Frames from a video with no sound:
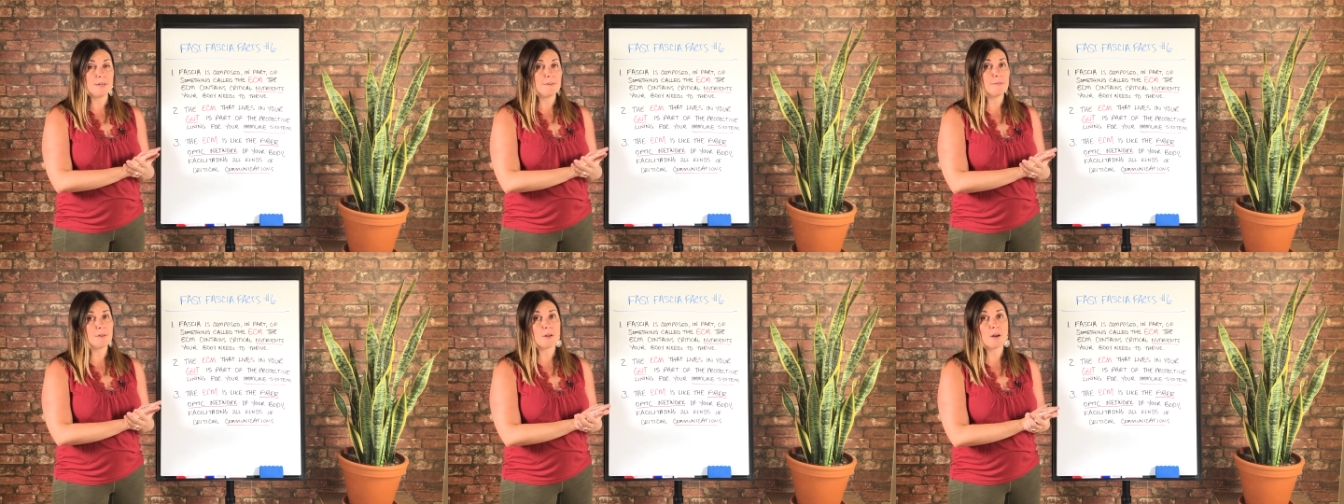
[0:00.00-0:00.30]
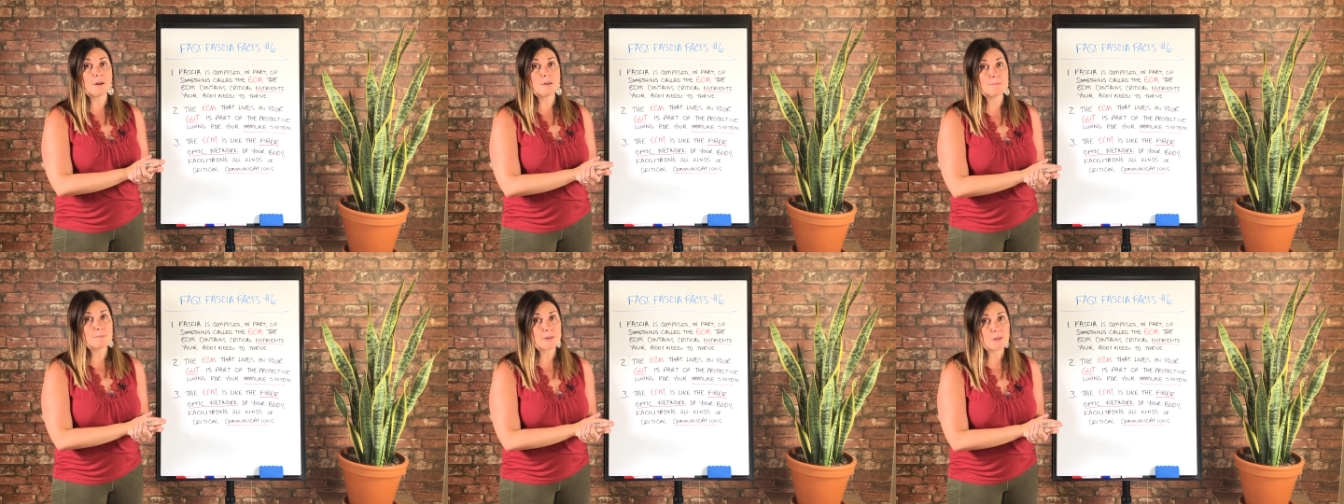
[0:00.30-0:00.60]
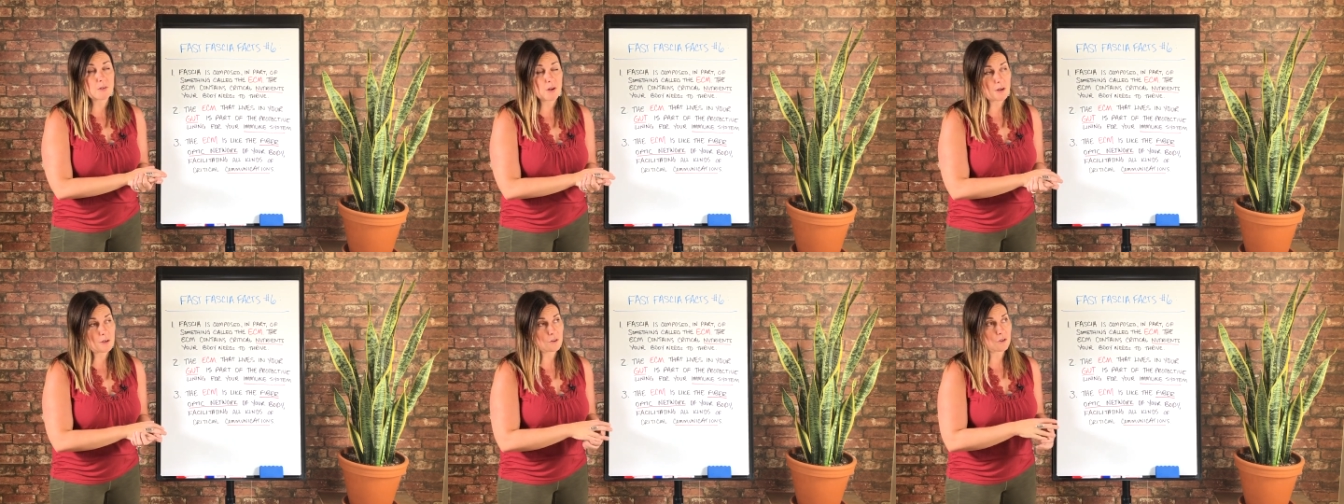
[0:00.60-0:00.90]
even gotten
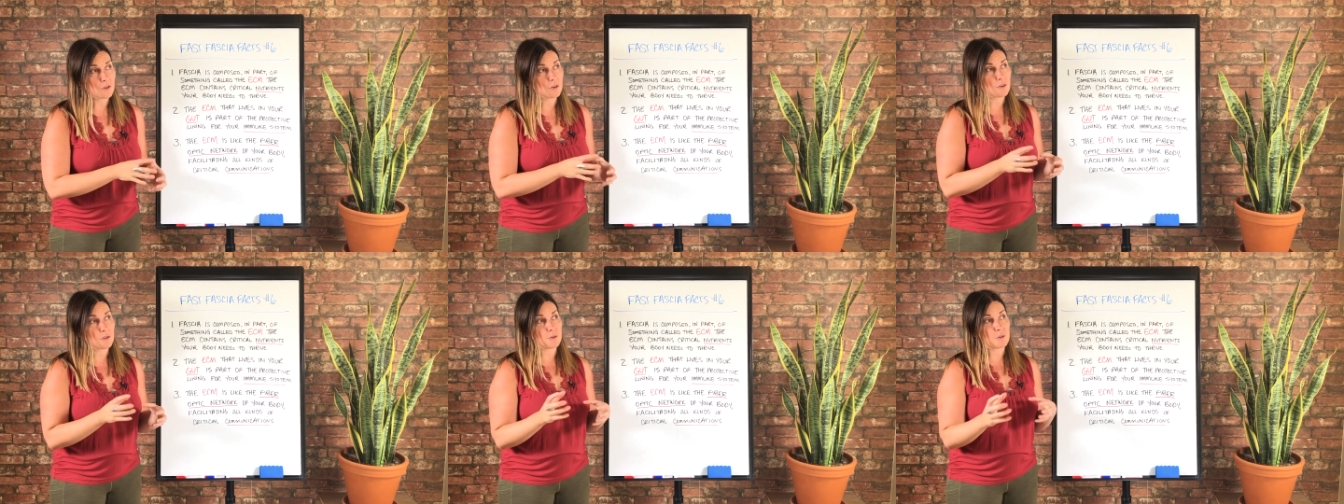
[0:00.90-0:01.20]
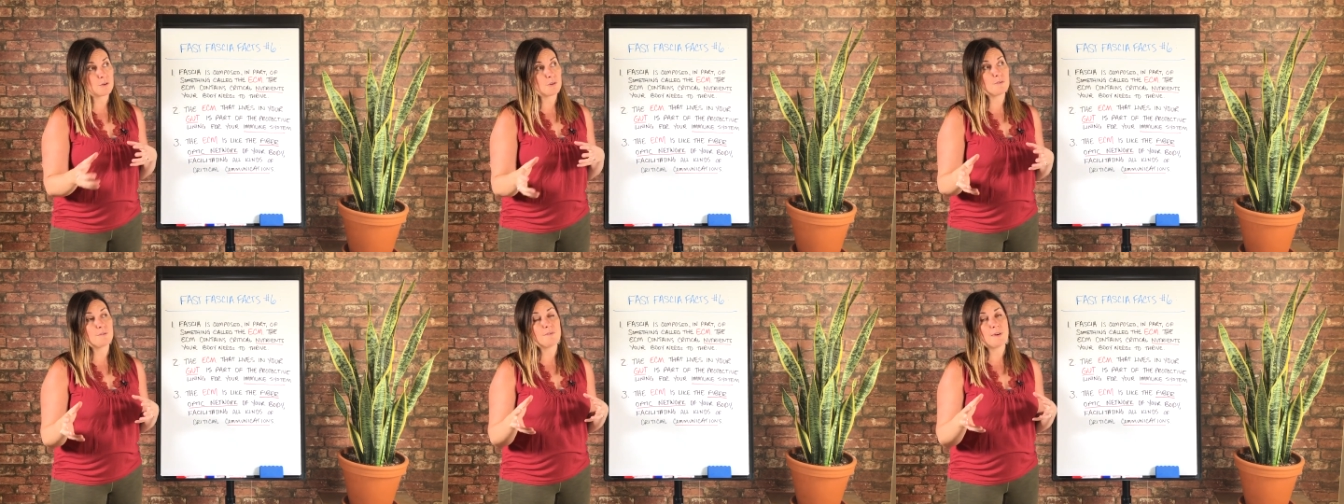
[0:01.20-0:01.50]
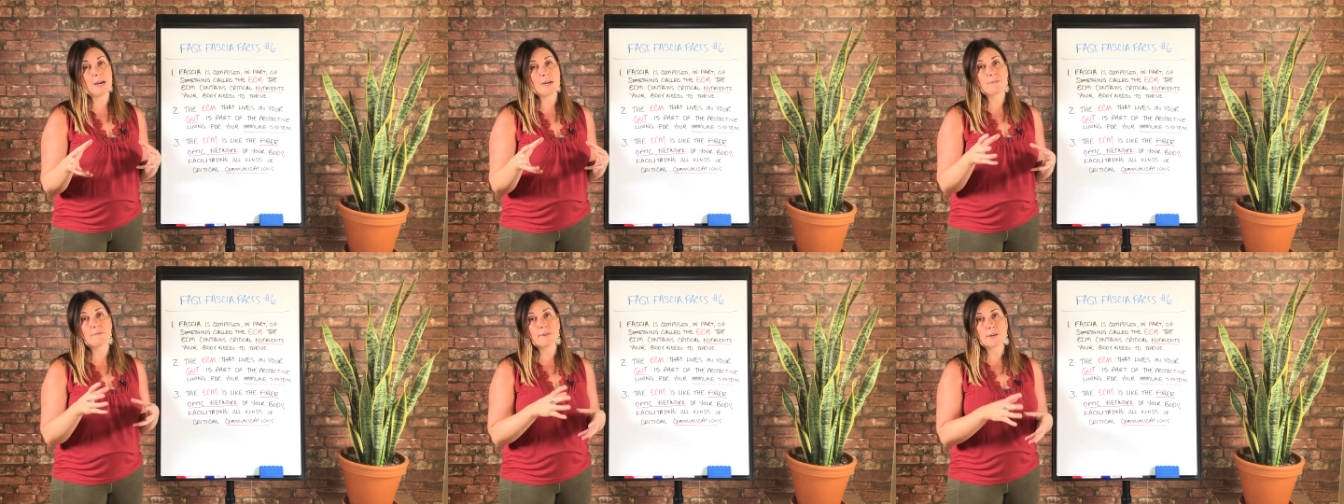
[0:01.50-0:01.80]
massages or you've
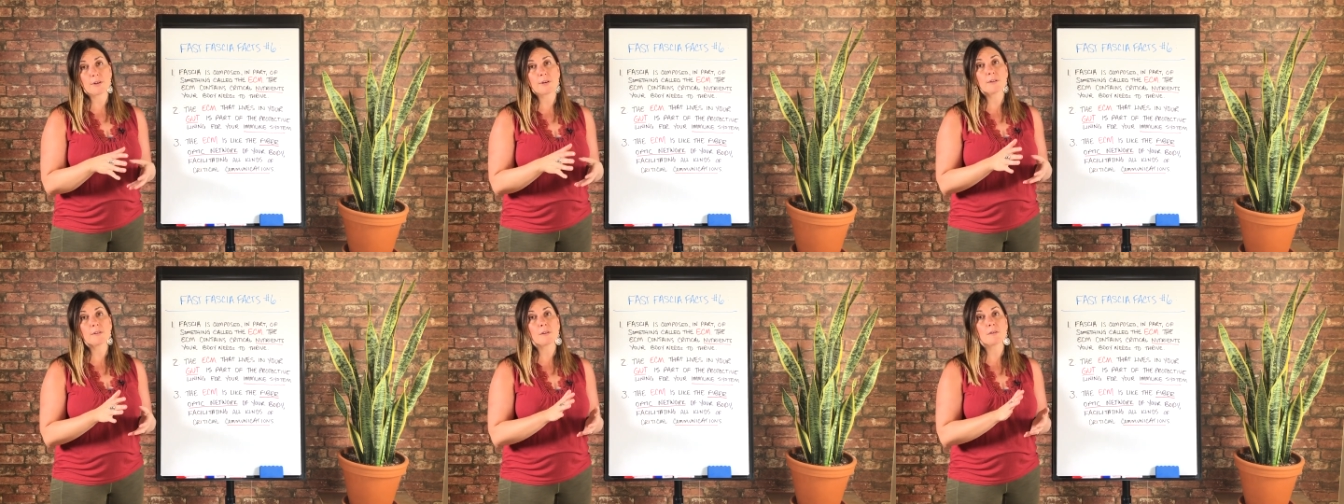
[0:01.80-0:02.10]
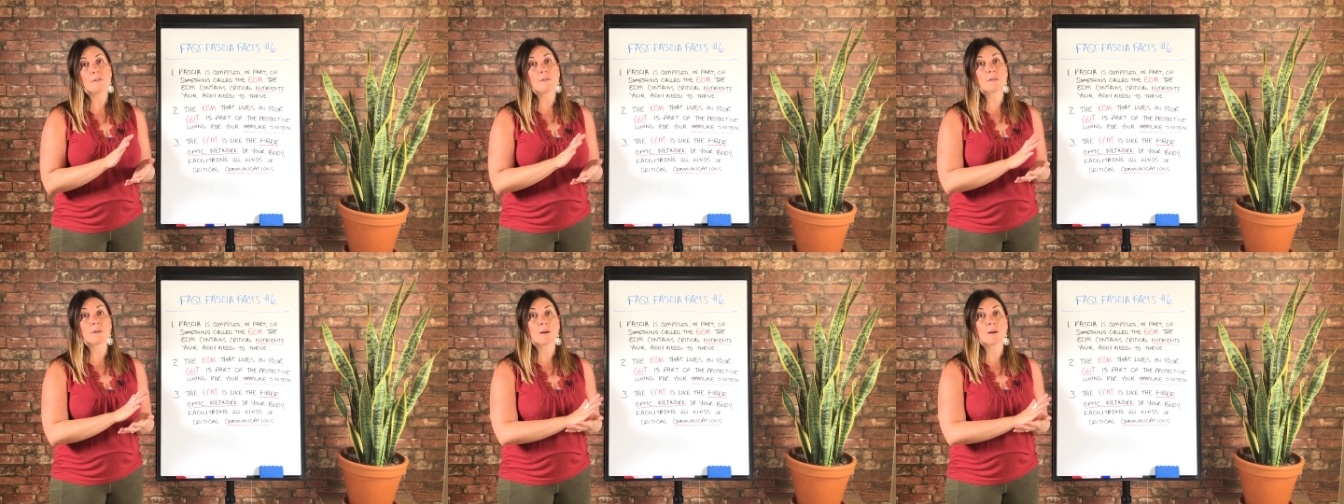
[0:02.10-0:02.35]
had very little